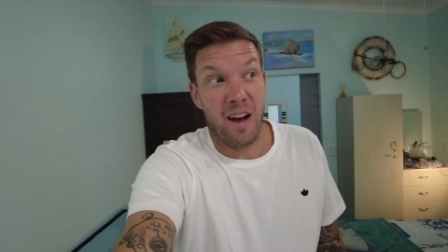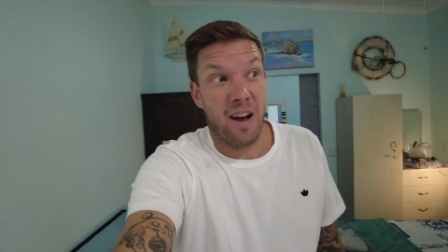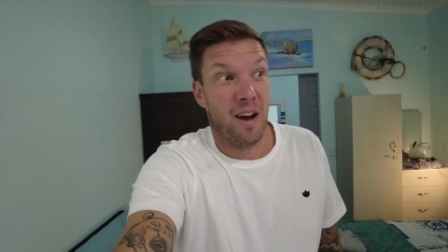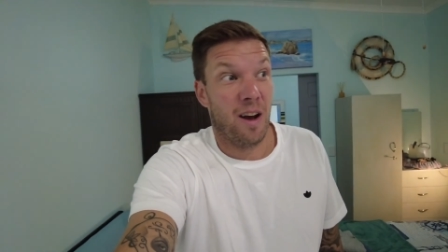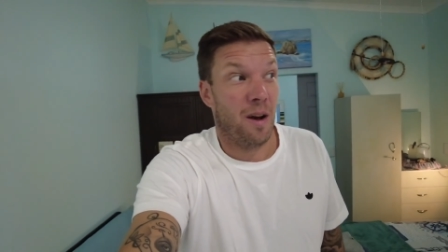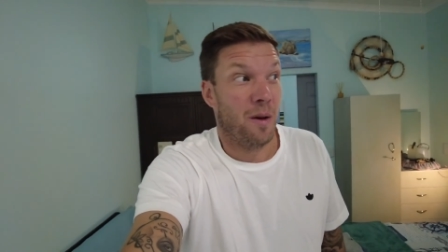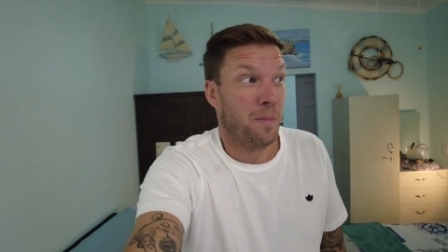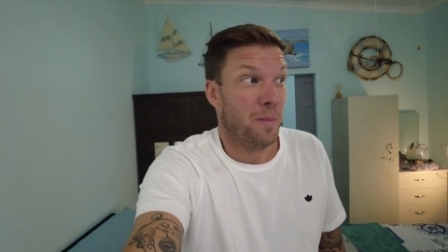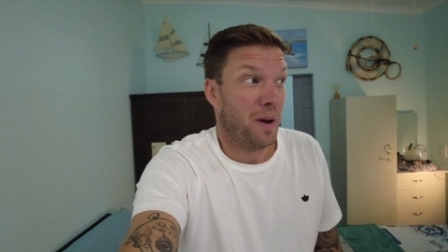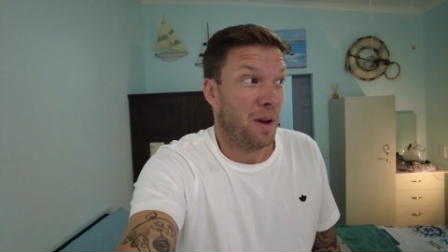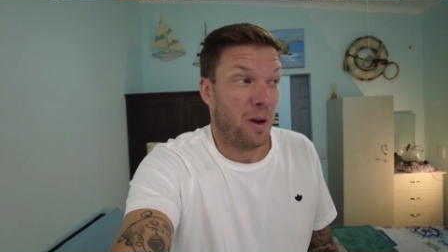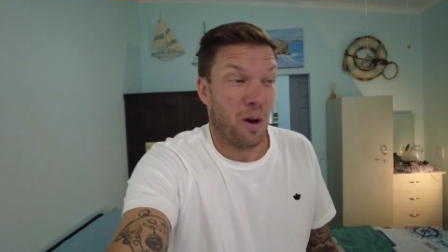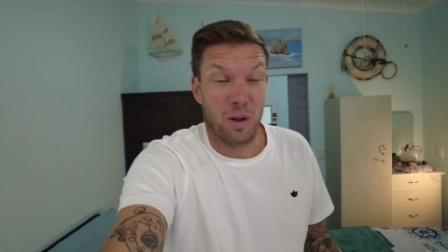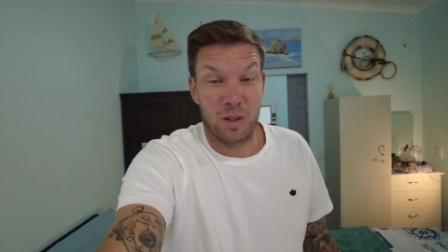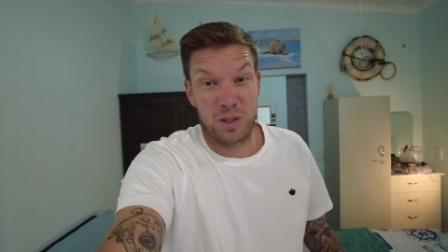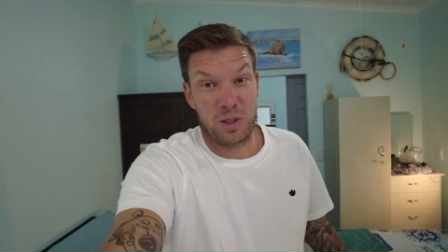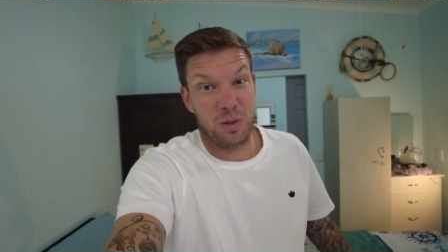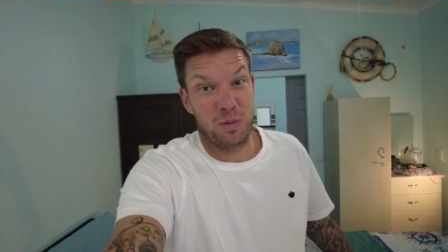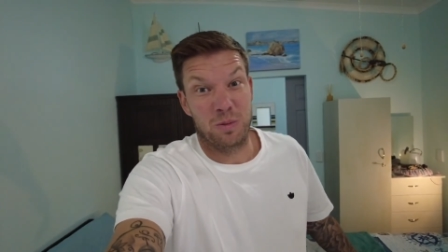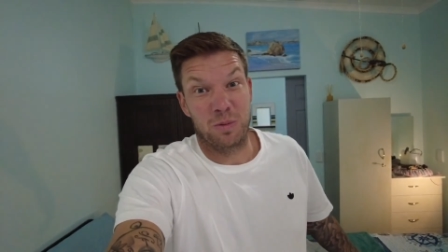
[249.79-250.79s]
And
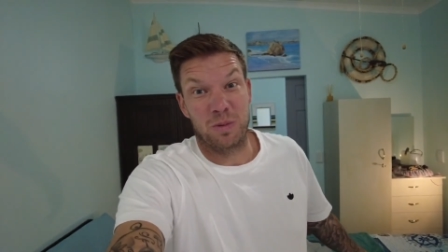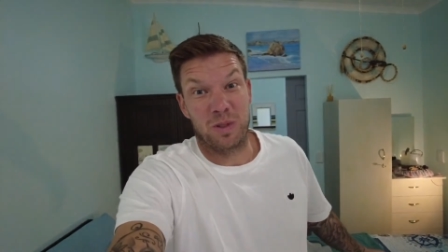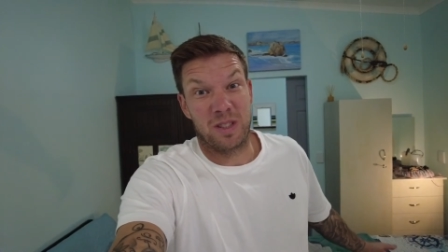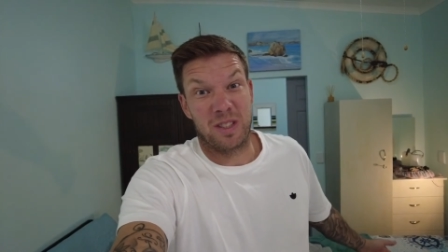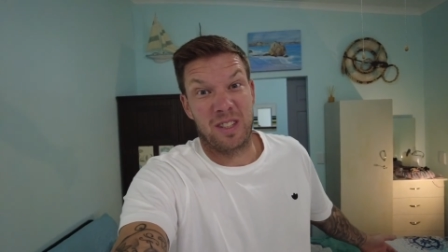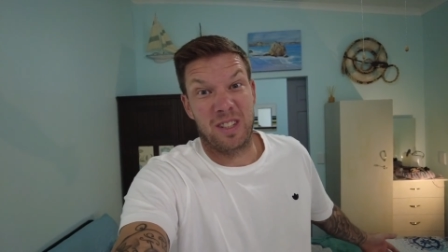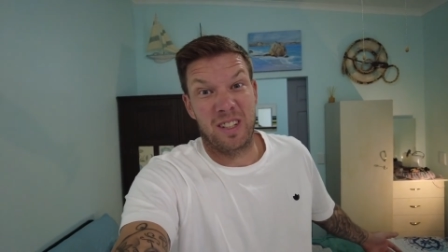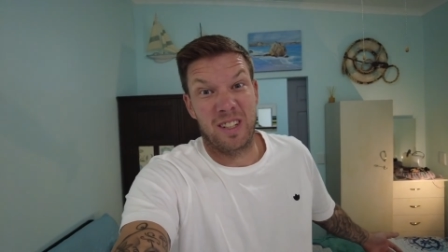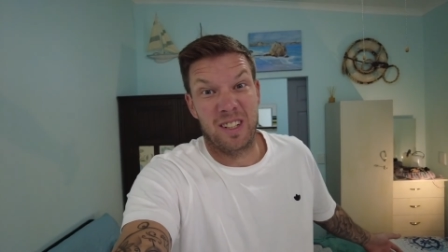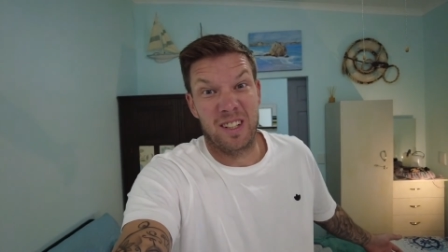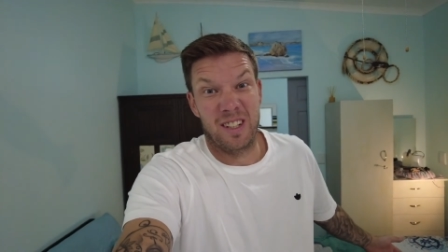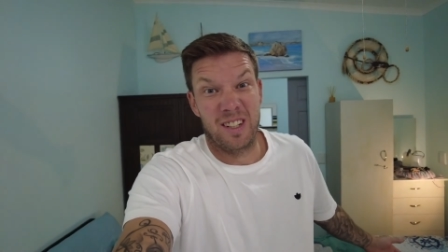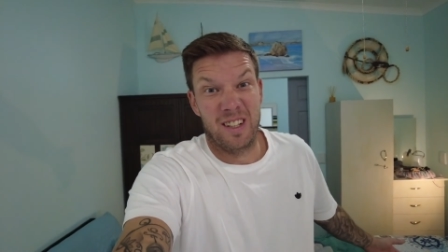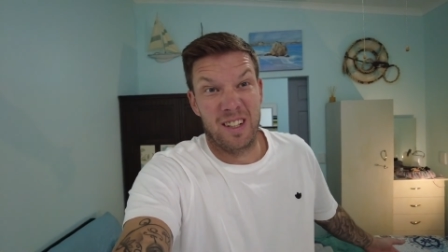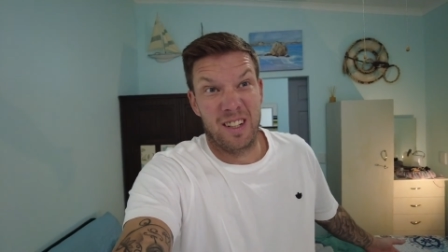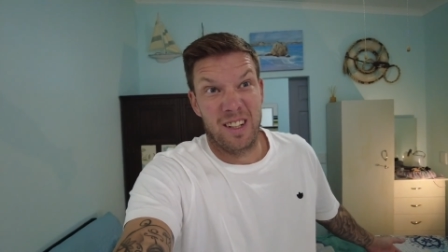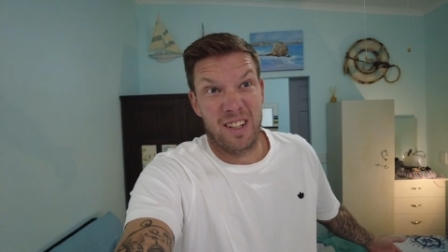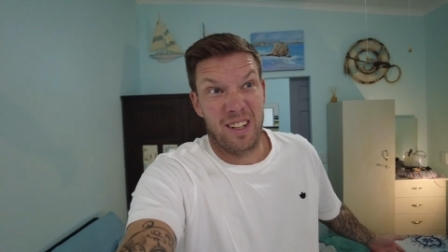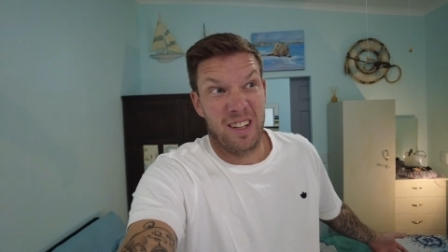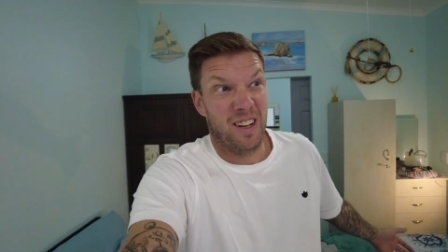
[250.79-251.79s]
hostels
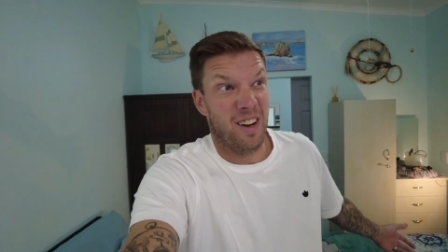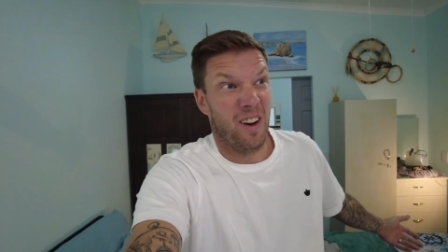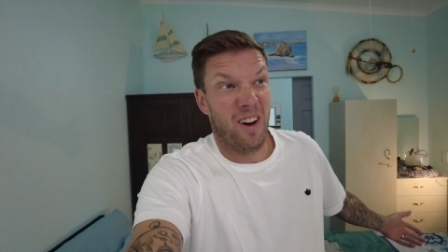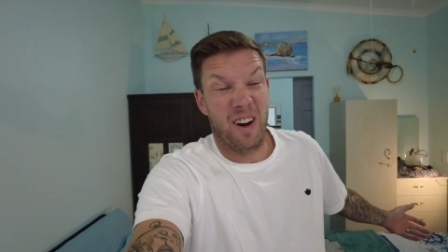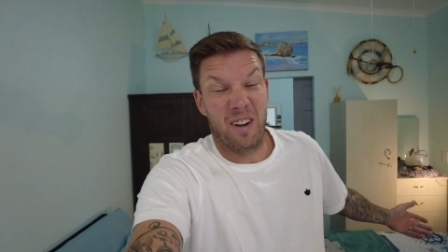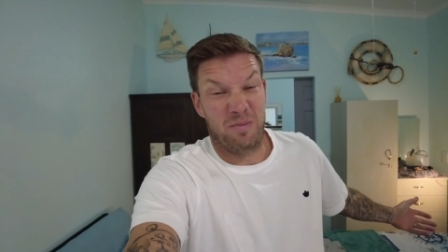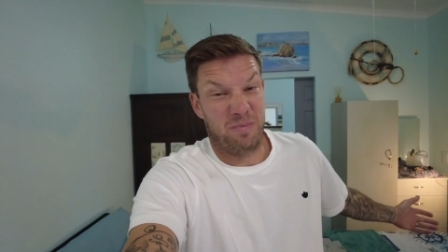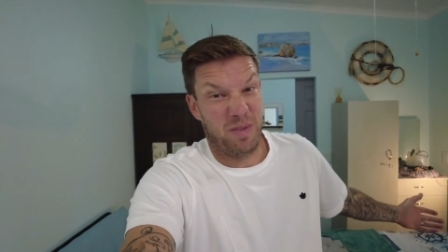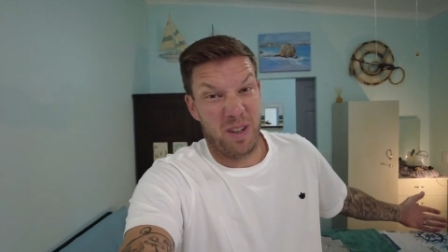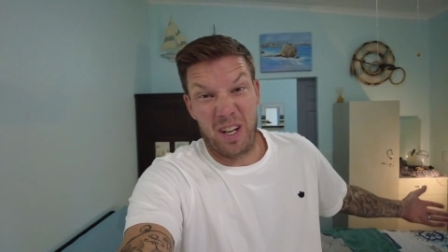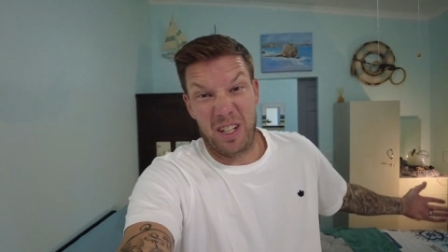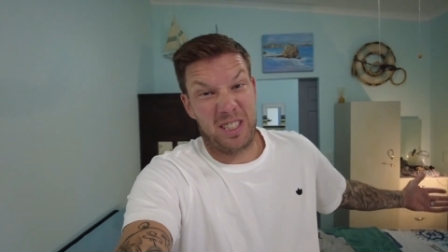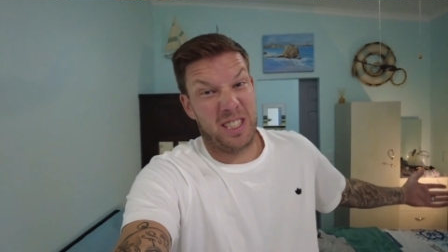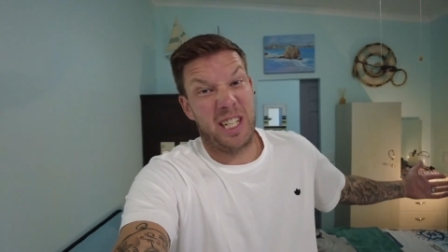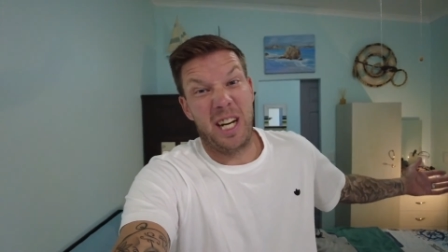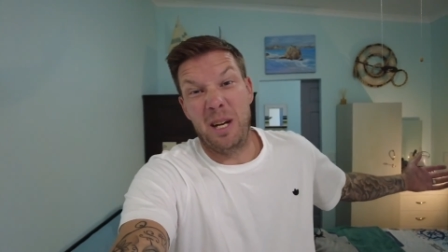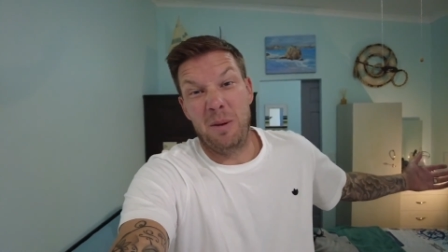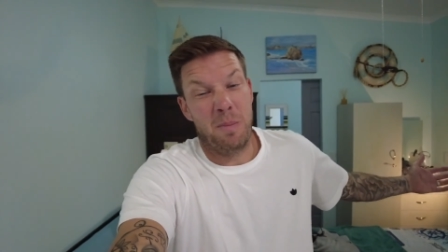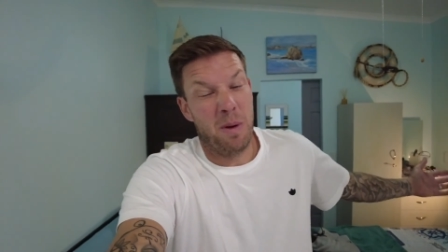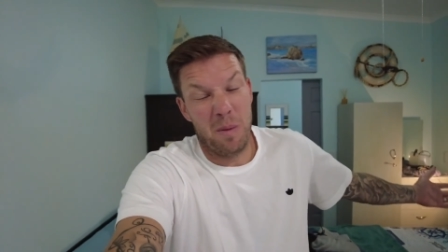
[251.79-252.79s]
like are
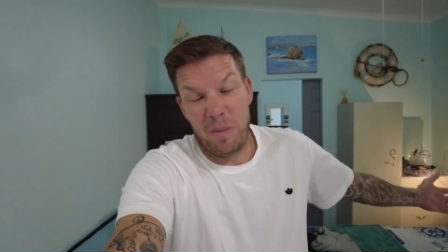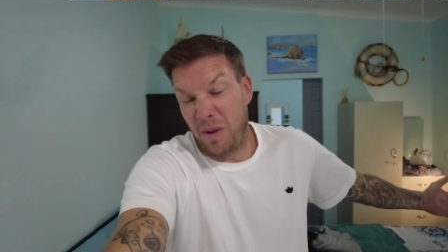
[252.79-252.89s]
cheaper,